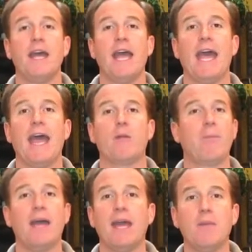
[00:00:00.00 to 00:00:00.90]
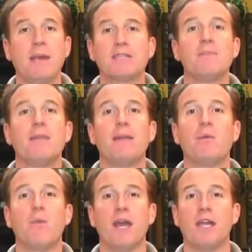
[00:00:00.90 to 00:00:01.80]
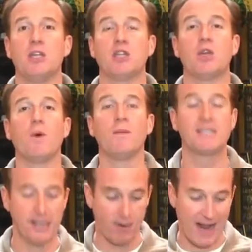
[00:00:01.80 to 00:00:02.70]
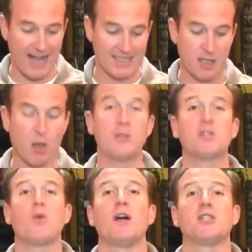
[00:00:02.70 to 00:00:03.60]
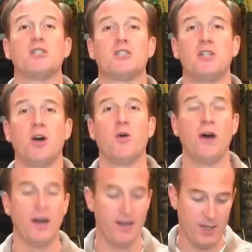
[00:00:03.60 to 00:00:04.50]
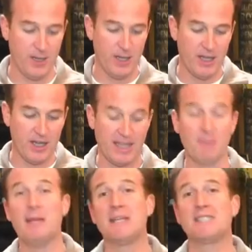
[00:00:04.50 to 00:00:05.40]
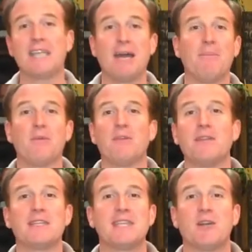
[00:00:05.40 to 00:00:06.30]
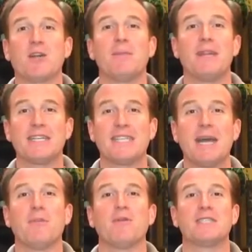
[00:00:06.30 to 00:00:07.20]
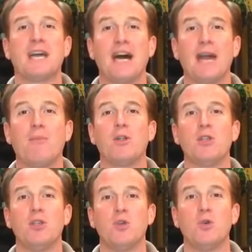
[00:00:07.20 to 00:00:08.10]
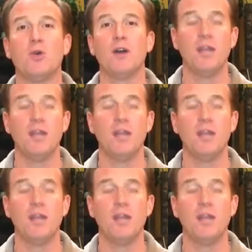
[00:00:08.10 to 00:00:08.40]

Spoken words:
And they're paying basically minimum wage. And the woman's sitting there asking all these questions. You know, like give me an example of a time when you